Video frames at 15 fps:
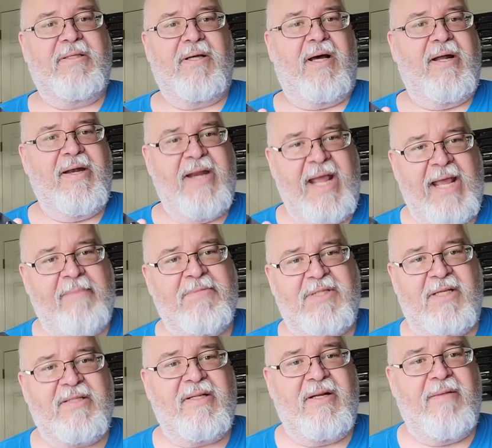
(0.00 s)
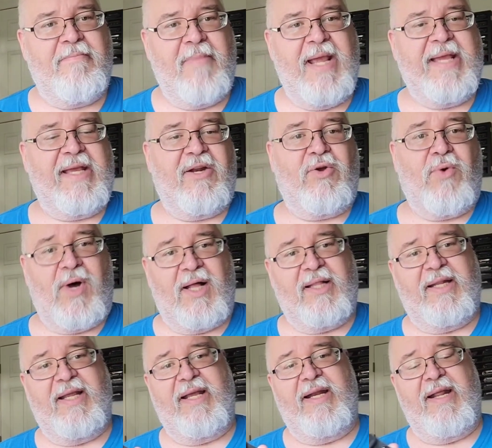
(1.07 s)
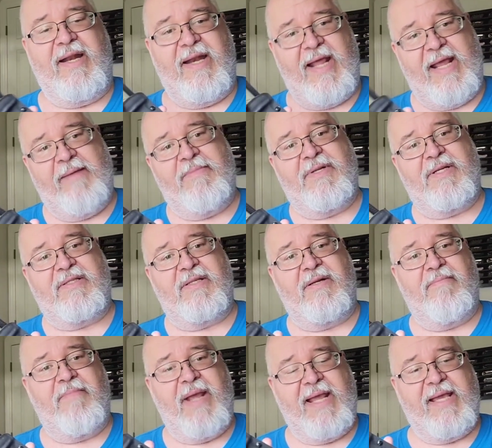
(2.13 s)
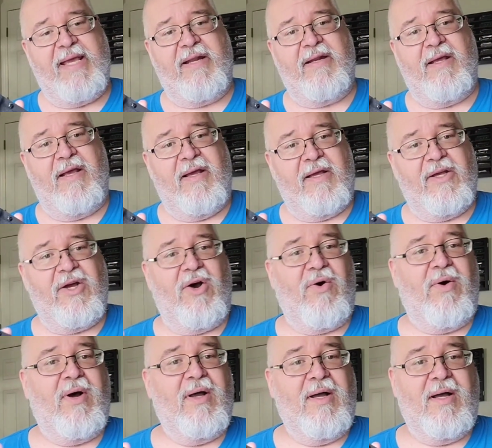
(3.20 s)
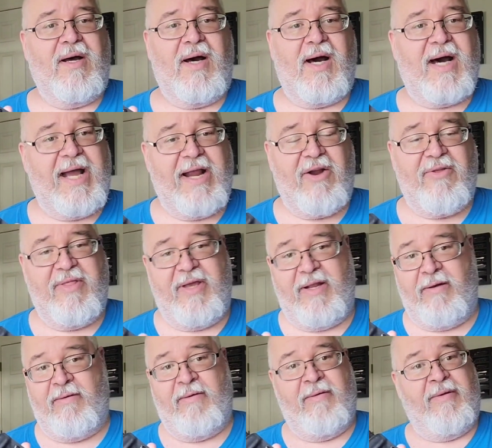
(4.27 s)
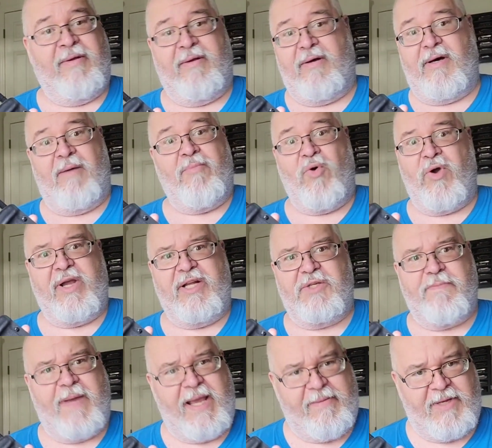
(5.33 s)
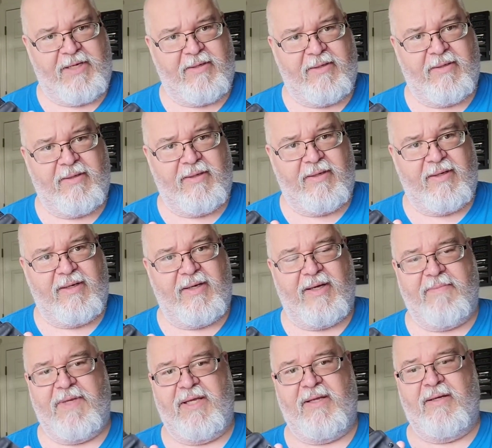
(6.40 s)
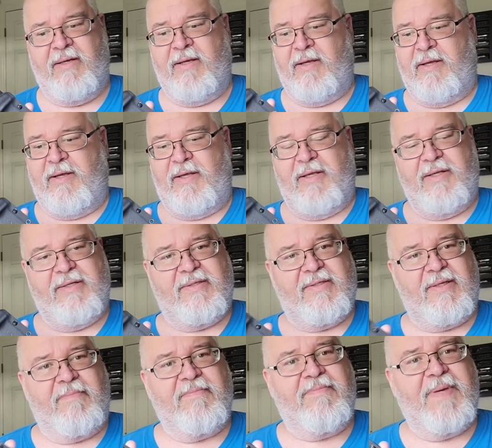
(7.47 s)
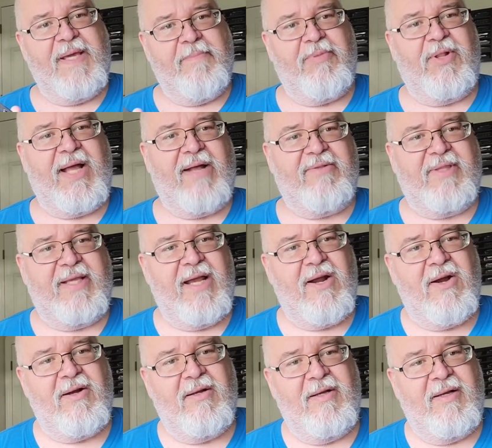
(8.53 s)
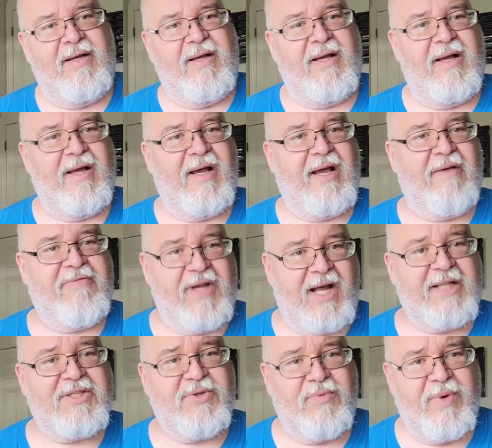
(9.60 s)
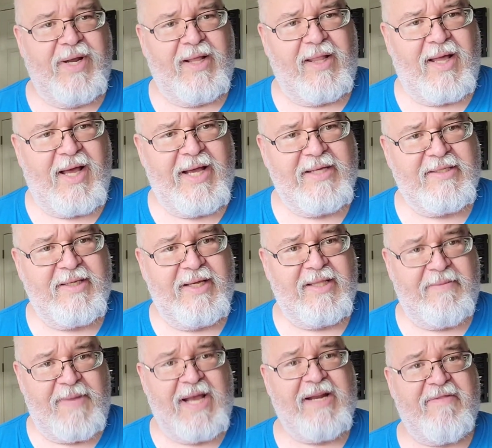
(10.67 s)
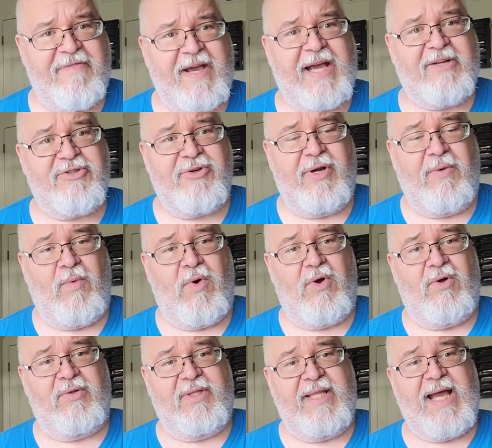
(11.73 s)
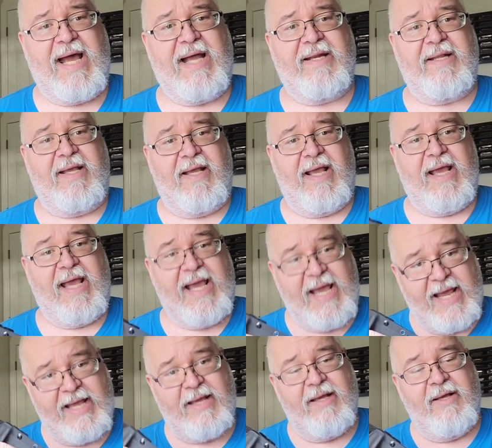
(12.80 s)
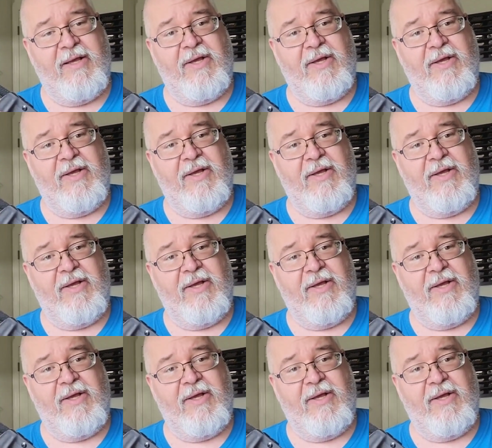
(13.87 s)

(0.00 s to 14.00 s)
A name doesn't make it quality, and a name doesn't make it go higher than a mortgage payment. I mean, some people out there have got to realize in the manufacturing world that A,